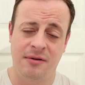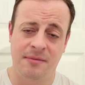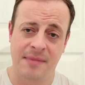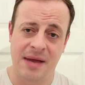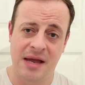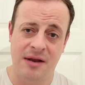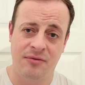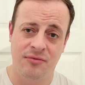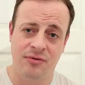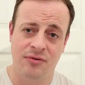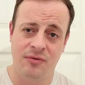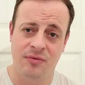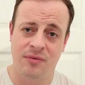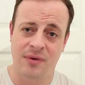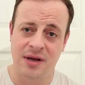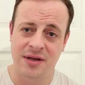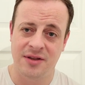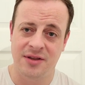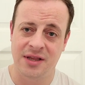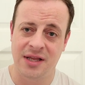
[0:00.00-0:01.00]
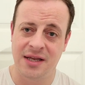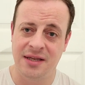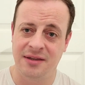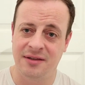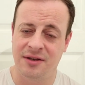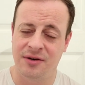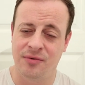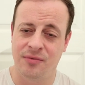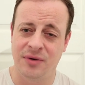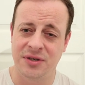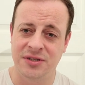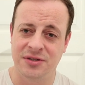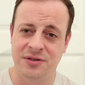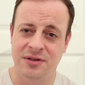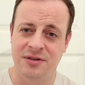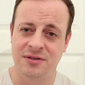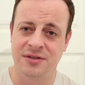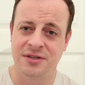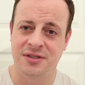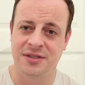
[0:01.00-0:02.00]
the man who's always linked and always
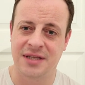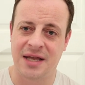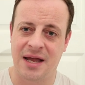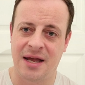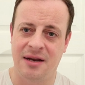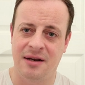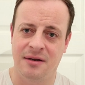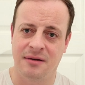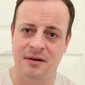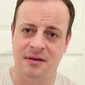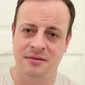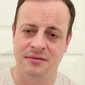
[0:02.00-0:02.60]
turns us down.